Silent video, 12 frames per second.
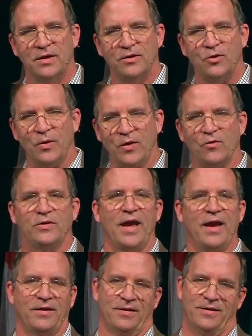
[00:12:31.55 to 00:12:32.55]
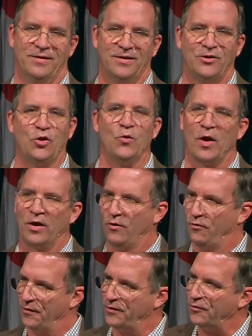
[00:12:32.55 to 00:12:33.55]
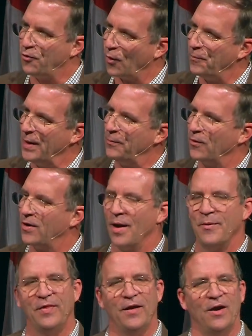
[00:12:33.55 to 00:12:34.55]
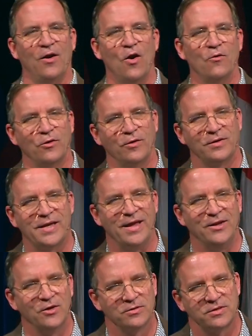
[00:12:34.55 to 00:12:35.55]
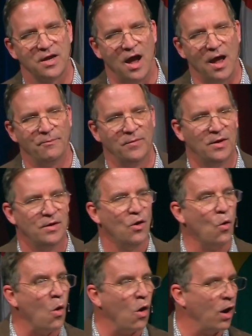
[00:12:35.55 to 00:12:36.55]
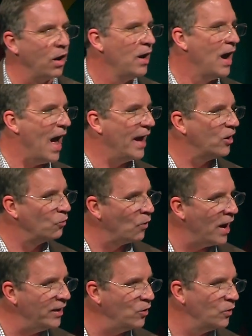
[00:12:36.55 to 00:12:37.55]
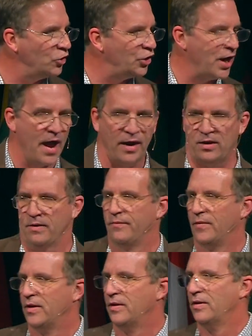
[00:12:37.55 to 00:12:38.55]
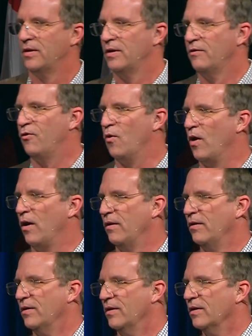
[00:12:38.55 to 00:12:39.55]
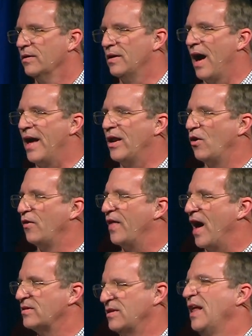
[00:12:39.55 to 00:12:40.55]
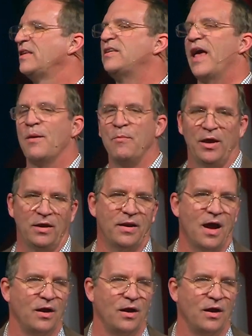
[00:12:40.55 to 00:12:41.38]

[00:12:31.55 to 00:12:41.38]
to either take 254 people coming there over 10 years' time, or I could write you a check for $900,000, let's say $1 million,